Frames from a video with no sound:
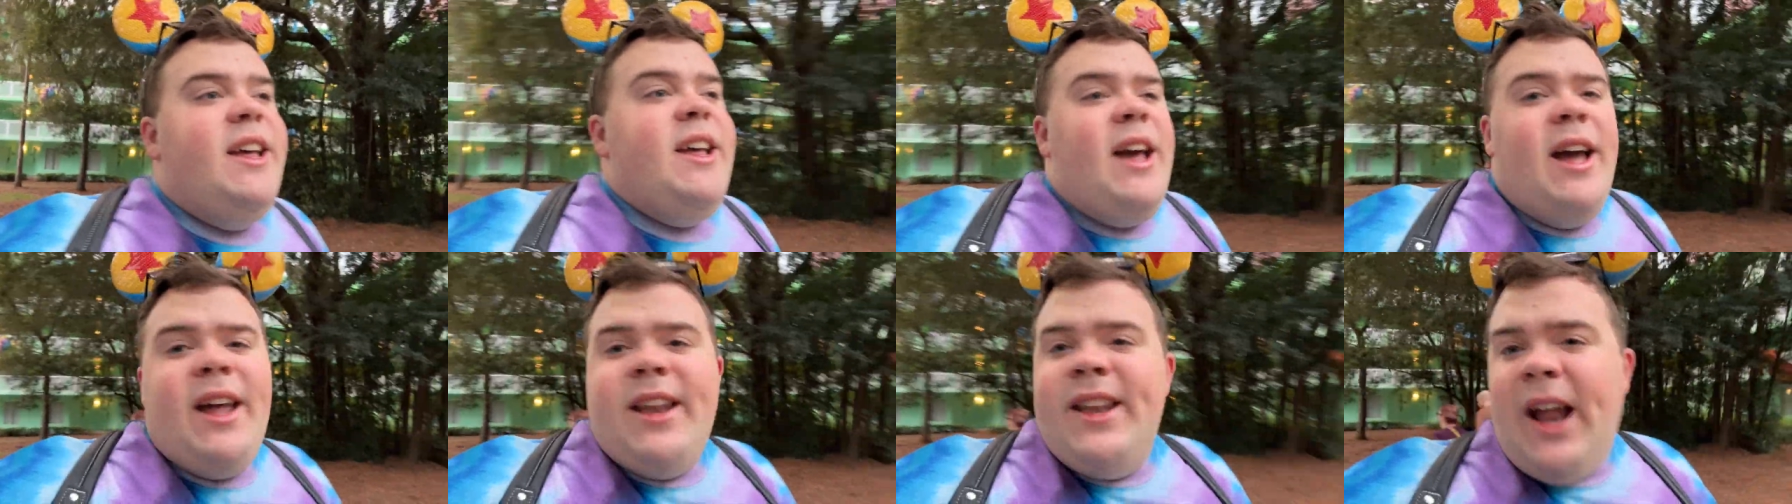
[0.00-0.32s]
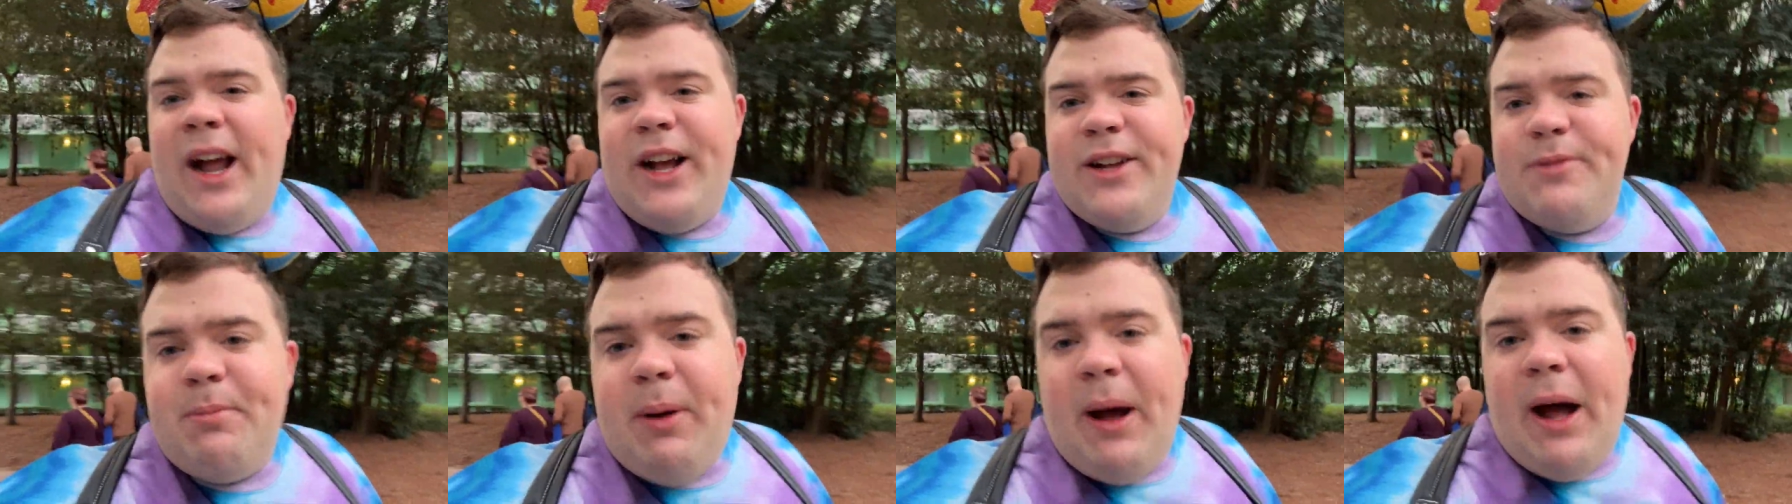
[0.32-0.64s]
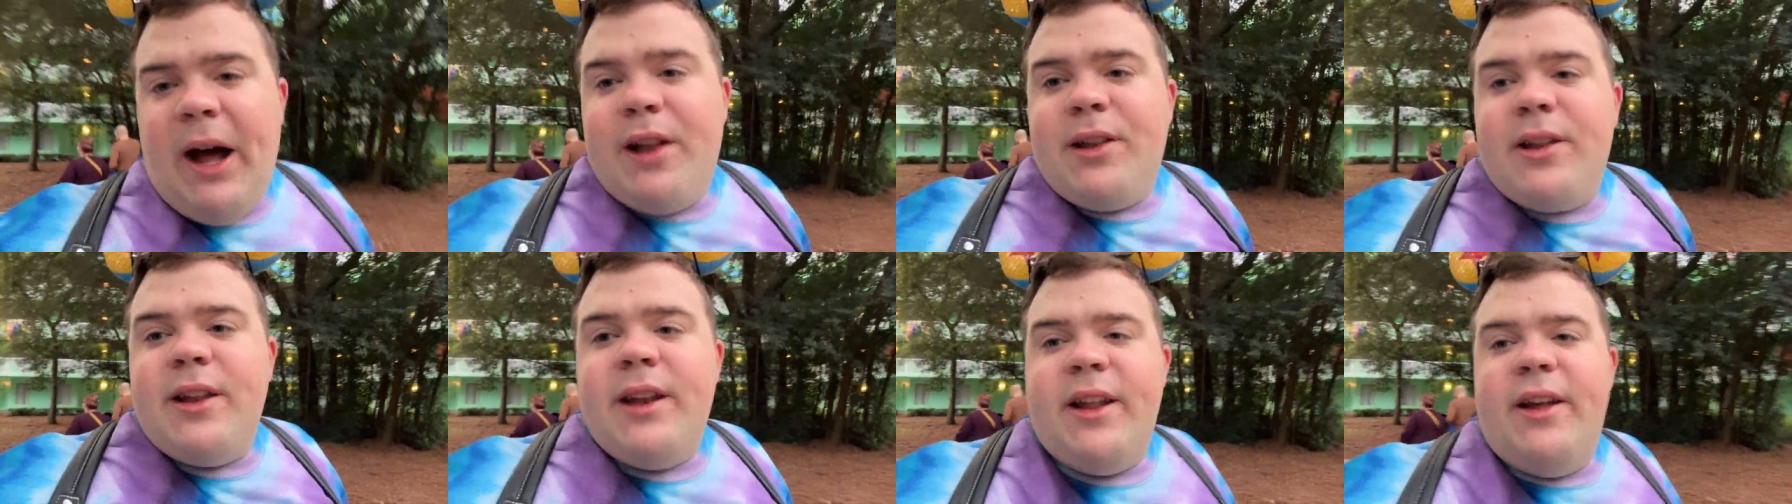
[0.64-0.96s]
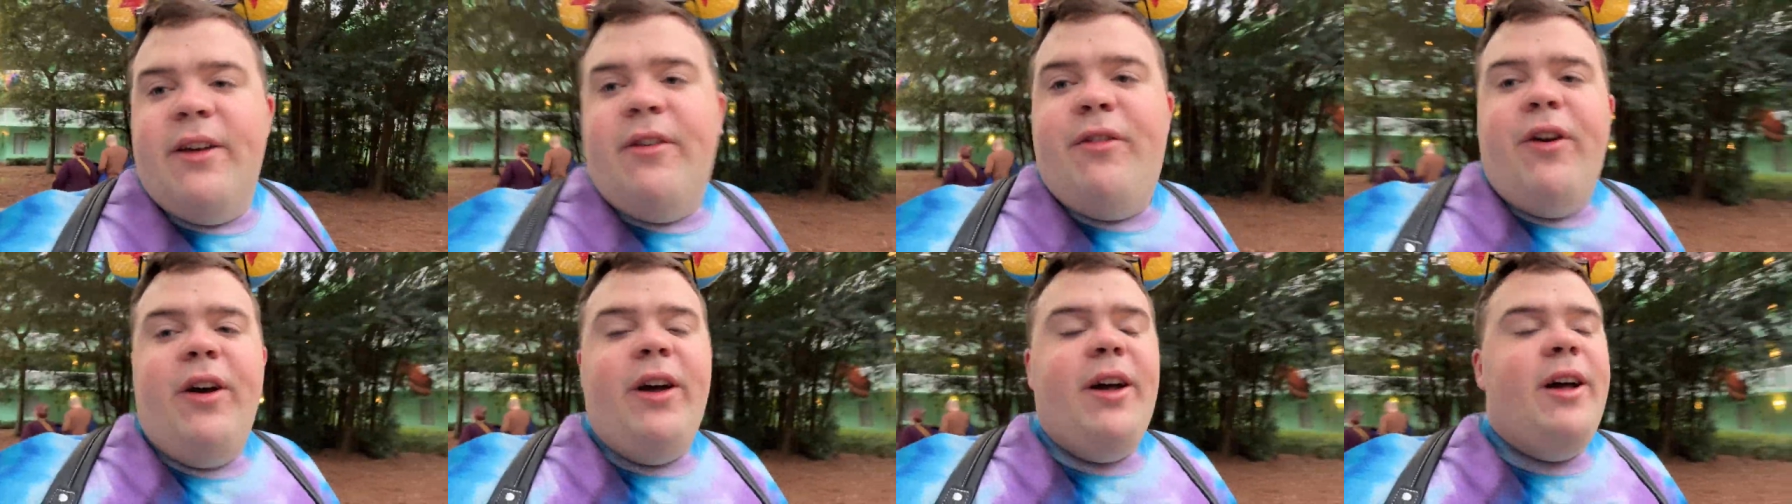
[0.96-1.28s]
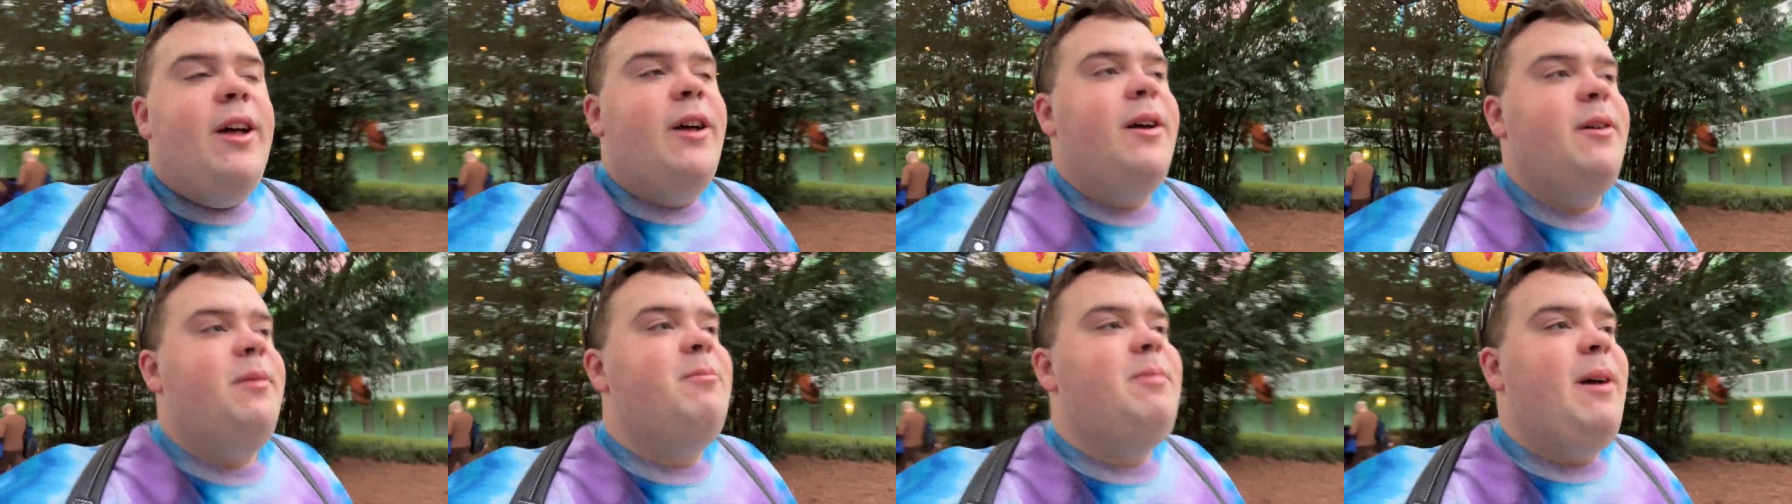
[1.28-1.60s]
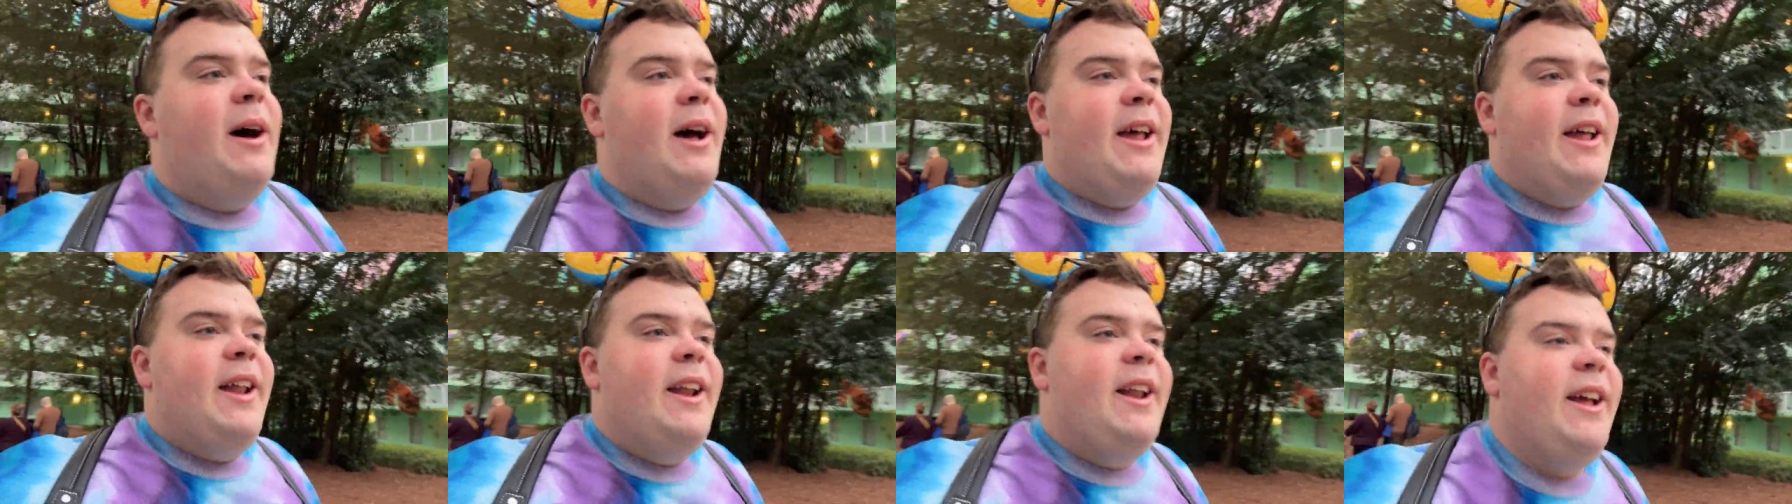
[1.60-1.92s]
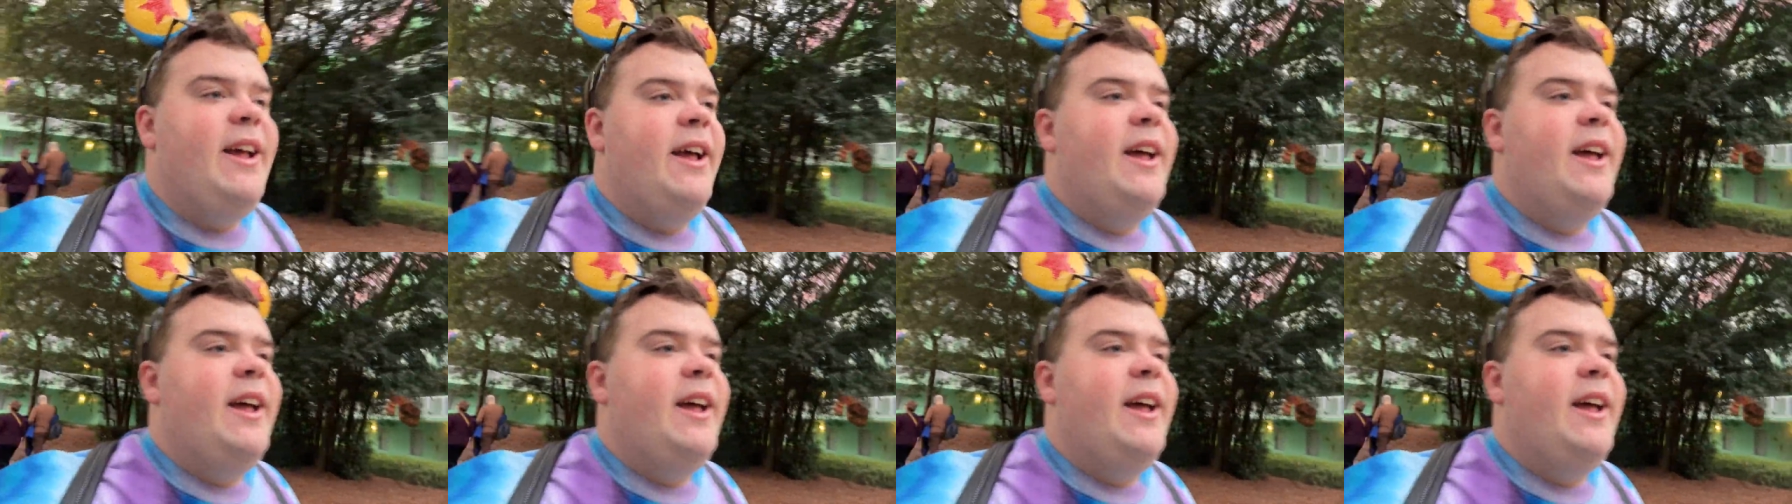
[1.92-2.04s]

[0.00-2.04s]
Not positive, but